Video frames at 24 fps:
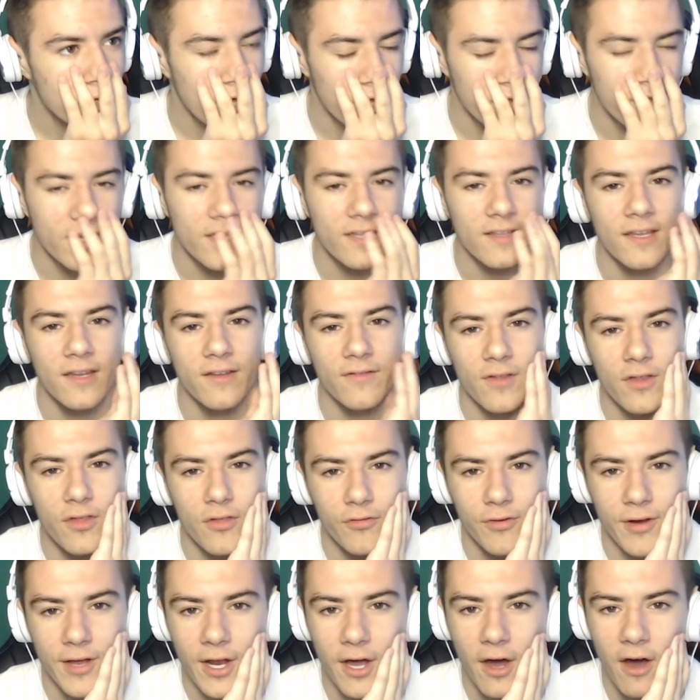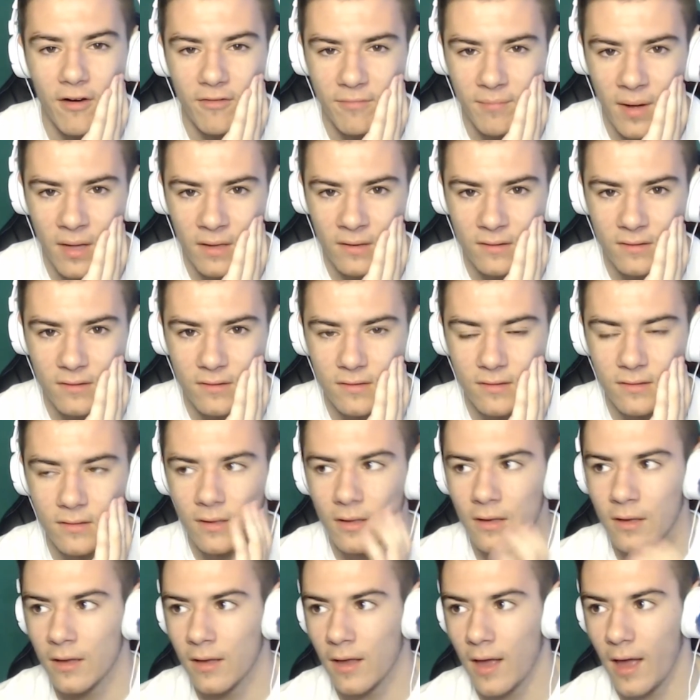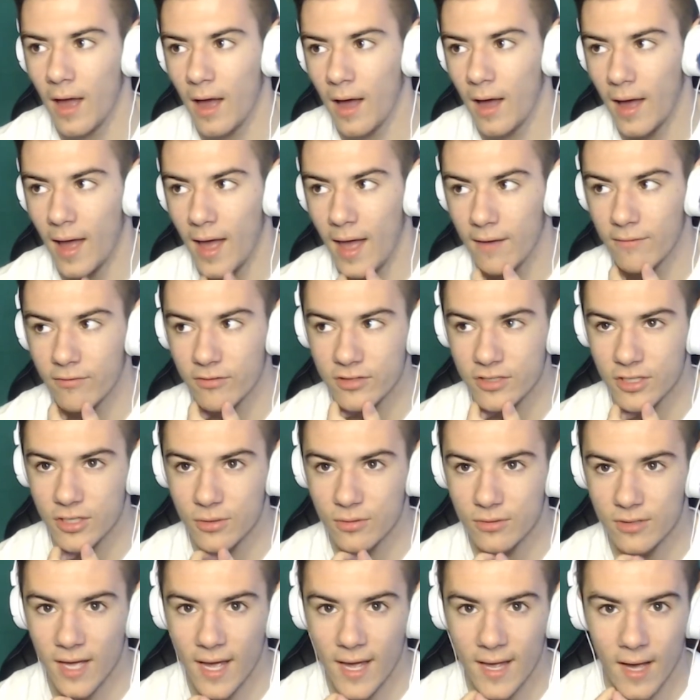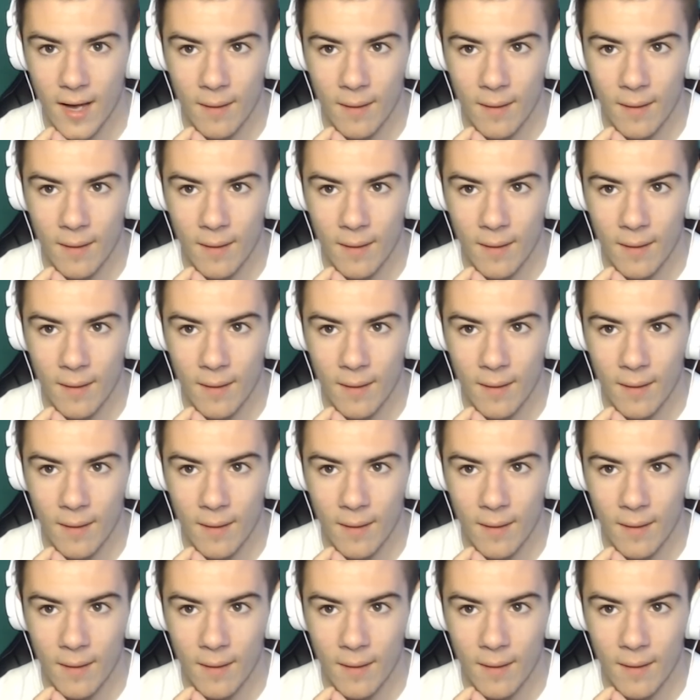3.5 months. Every single day.